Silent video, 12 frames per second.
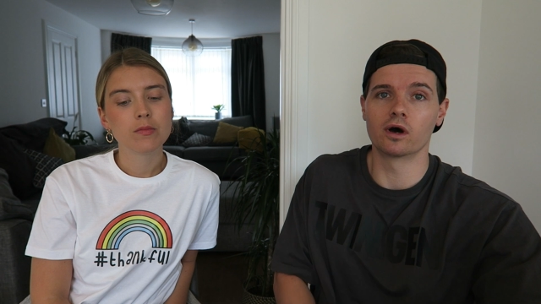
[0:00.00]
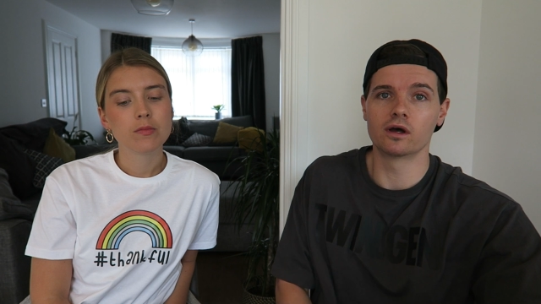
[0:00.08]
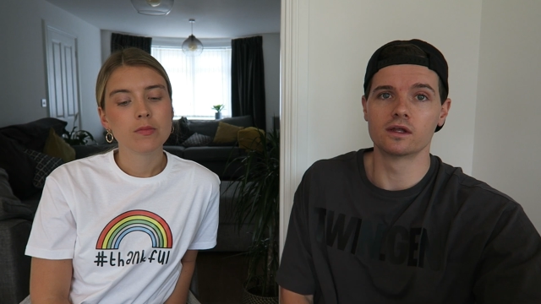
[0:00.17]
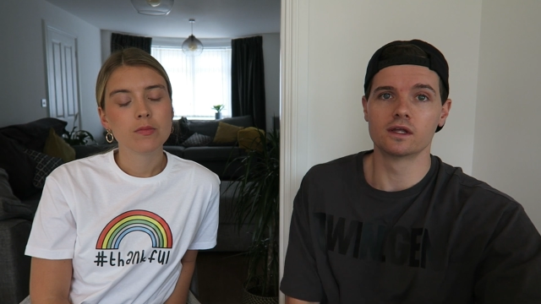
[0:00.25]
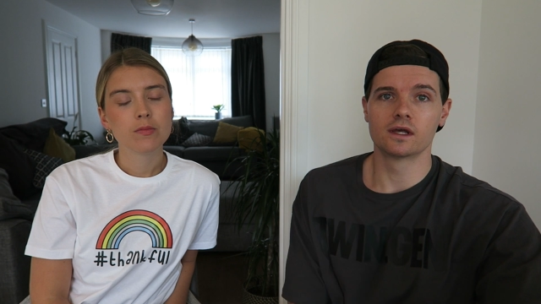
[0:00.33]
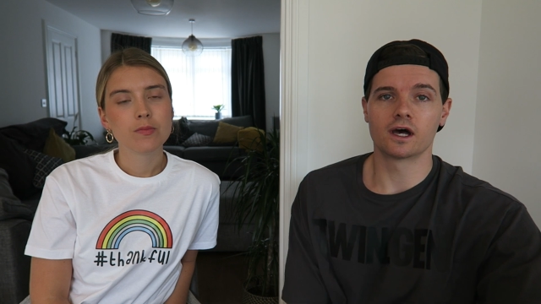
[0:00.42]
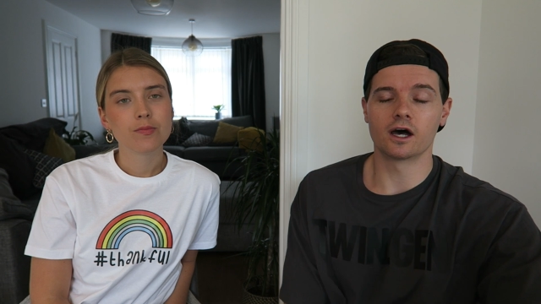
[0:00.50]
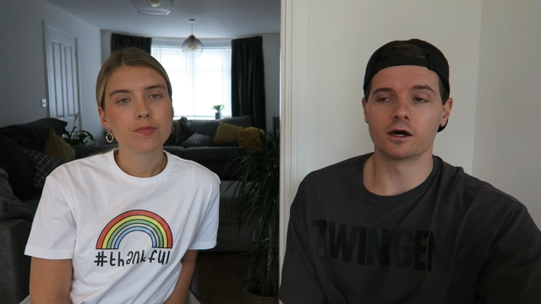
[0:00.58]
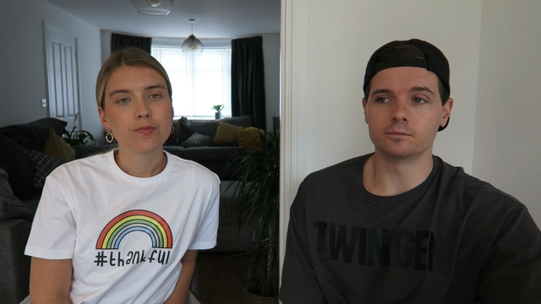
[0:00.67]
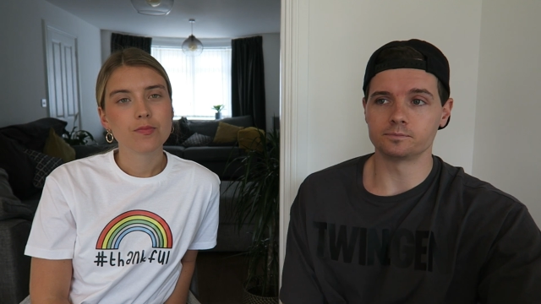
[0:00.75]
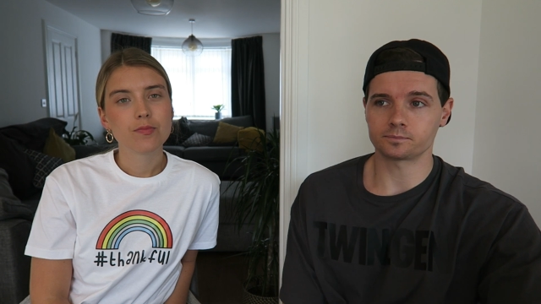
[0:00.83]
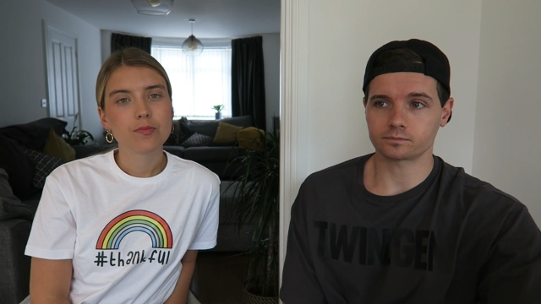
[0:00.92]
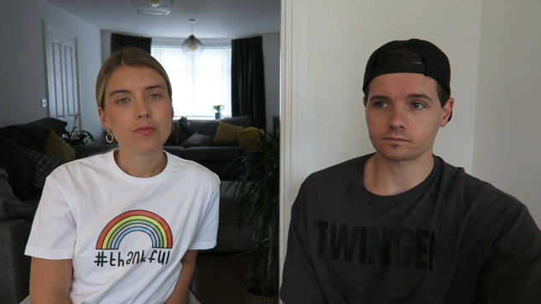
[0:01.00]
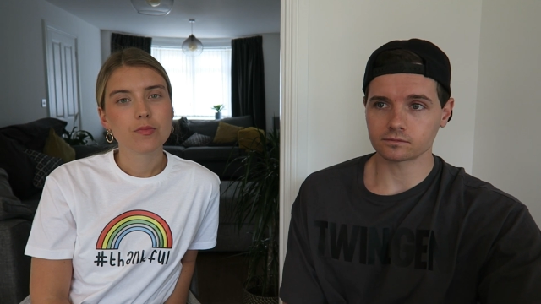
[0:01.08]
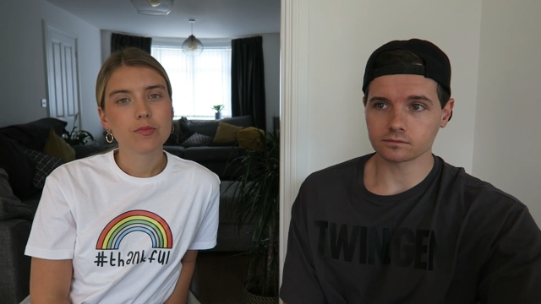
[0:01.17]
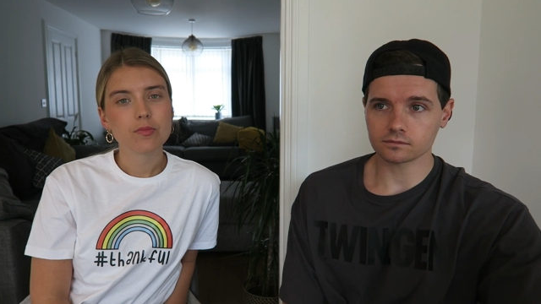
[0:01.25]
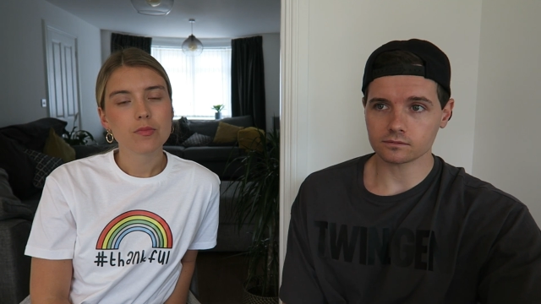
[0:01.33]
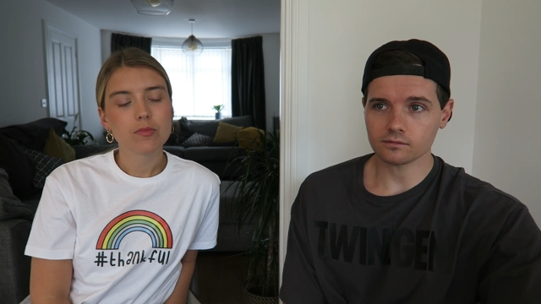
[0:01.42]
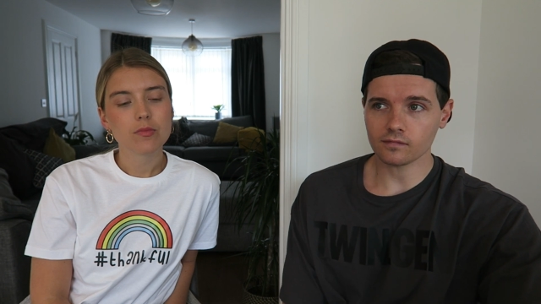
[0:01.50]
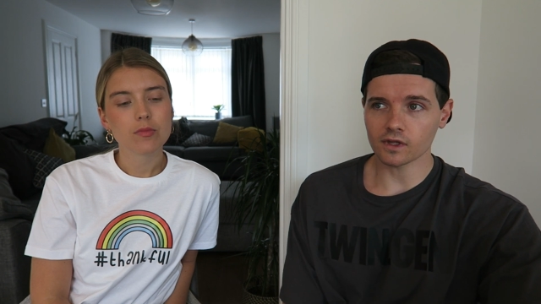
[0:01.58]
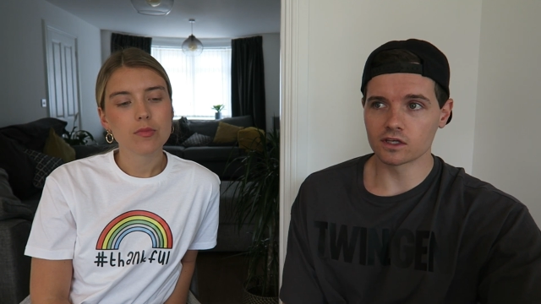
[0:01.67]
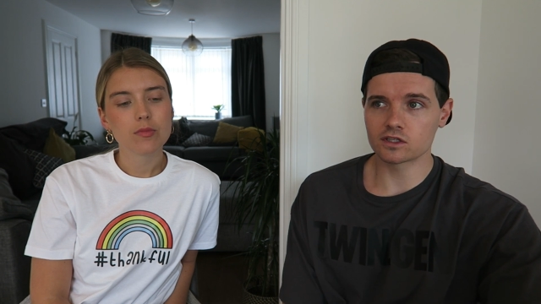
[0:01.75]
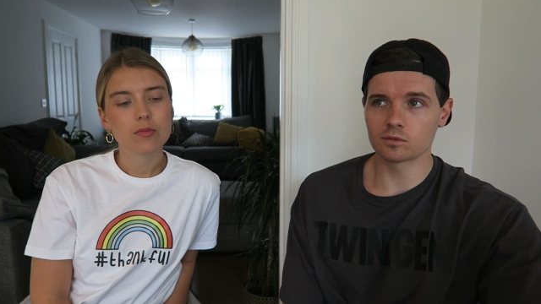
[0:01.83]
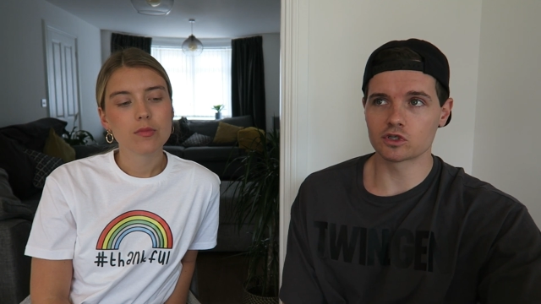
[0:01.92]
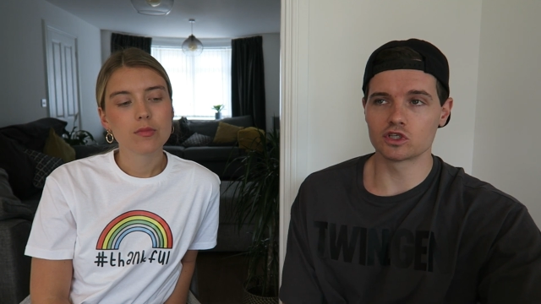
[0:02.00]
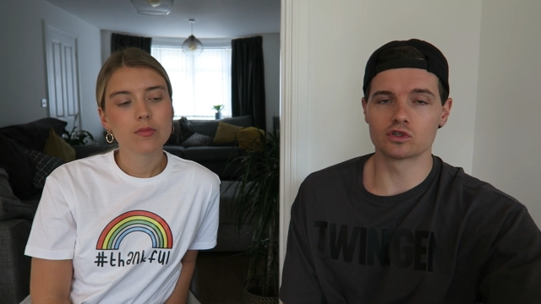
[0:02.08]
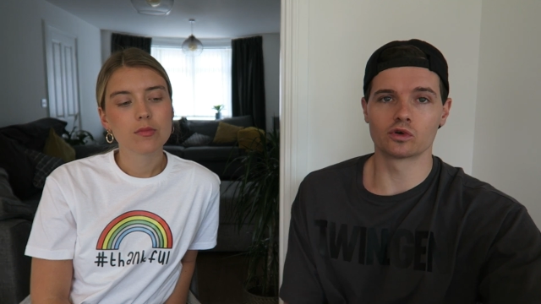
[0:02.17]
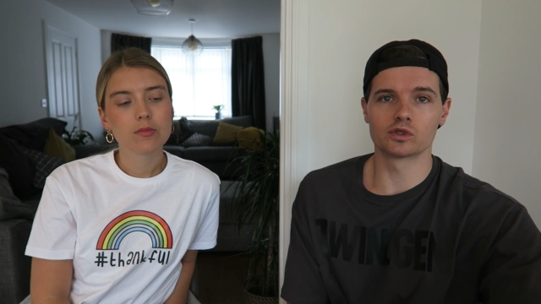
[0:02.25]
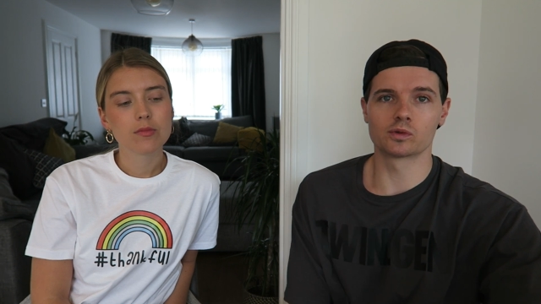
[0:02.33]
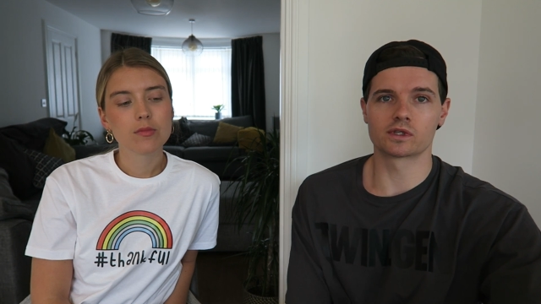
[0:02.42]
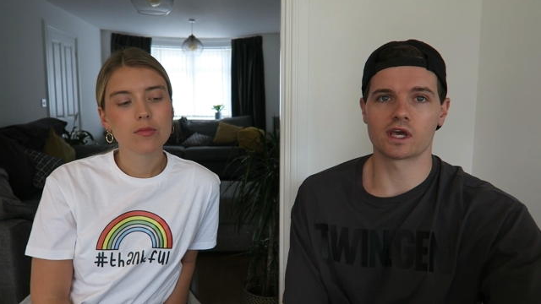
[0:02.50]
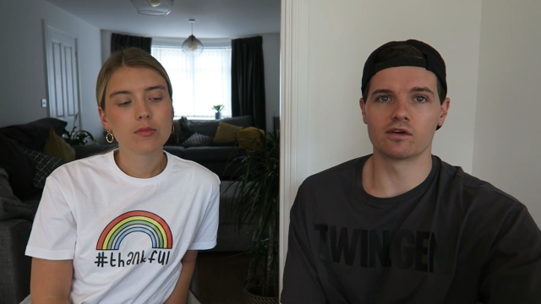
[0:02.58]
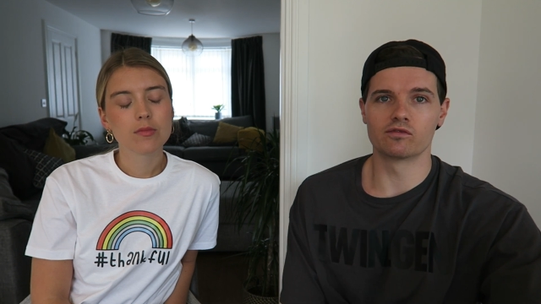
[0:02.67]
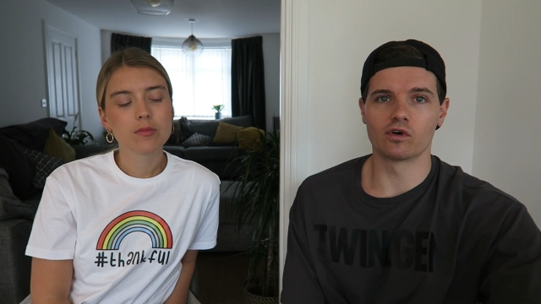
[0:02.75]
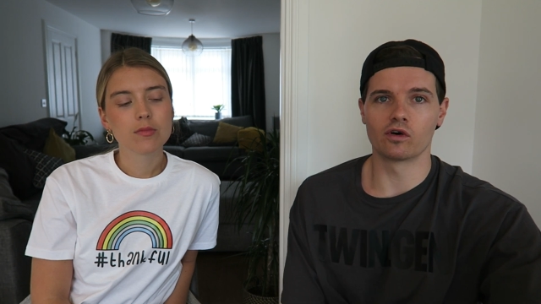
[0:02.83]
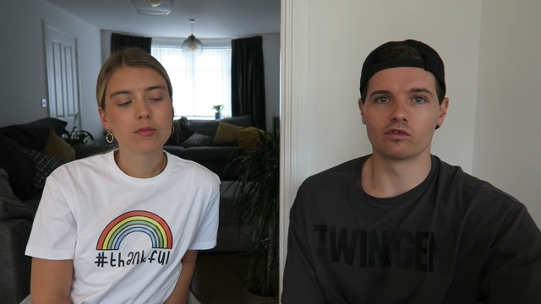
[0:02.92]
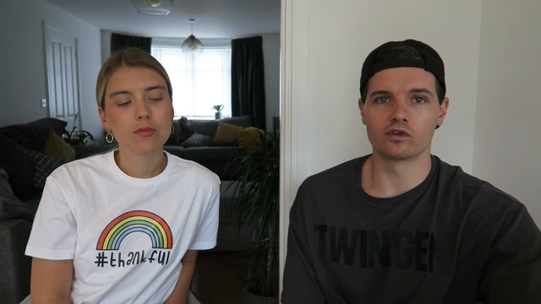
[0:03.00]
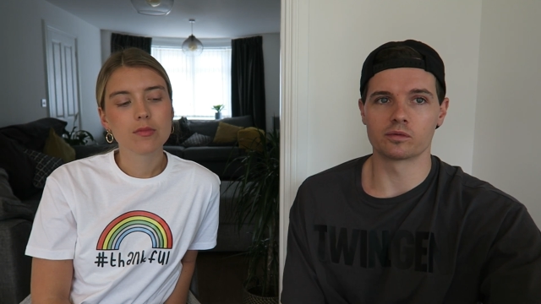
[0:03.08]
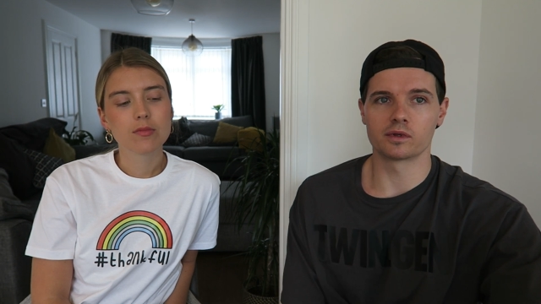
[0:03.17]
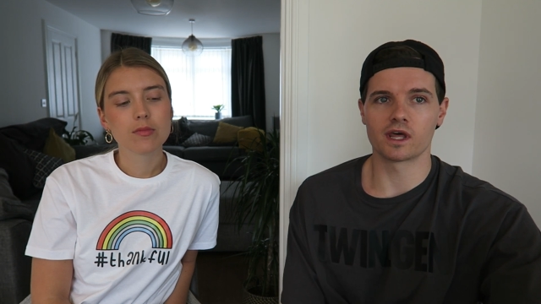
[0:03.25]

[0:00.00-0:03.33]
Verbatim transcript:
Speaker 1: but um, it's something she's always wanted to get involved with,